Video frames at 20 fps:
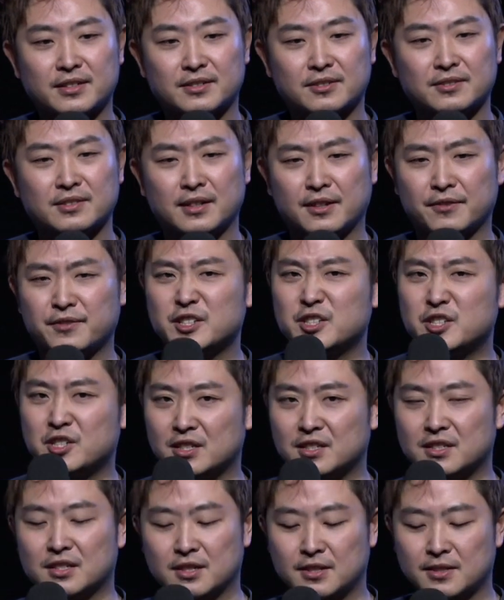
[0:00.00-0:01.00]
loving
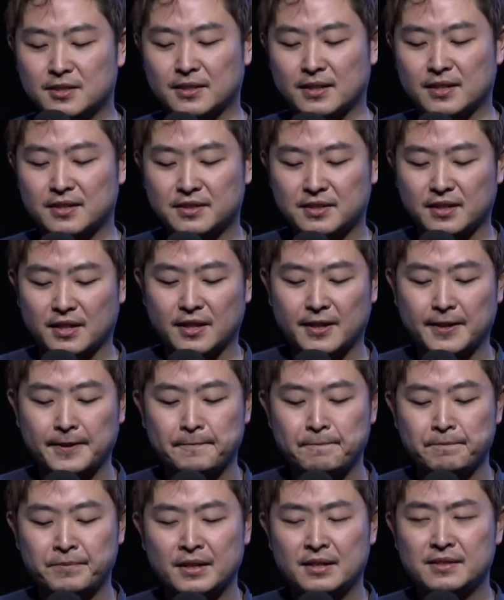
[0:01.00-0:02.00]
Jesus, it's a
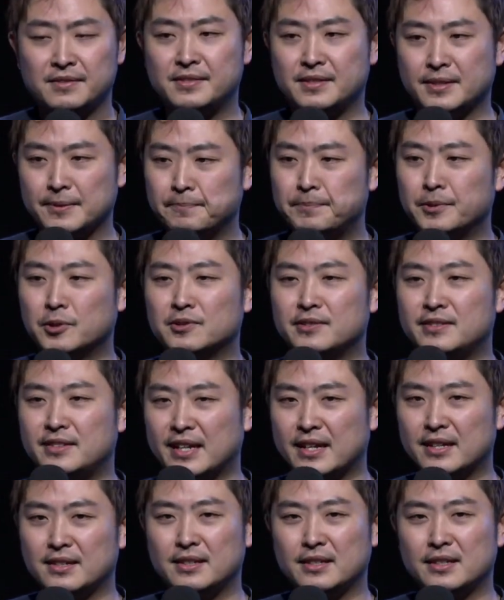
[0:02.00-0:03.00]
simple
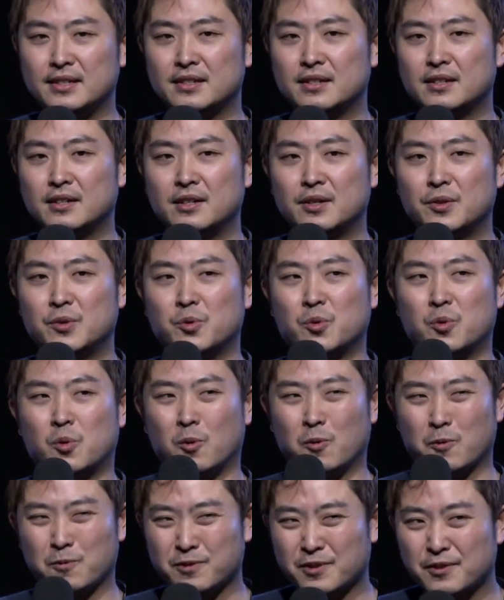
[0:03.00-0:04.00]
daily
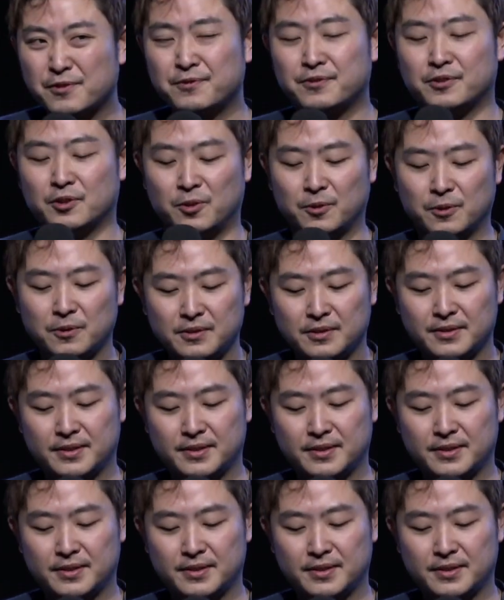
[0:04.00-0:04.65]
overflow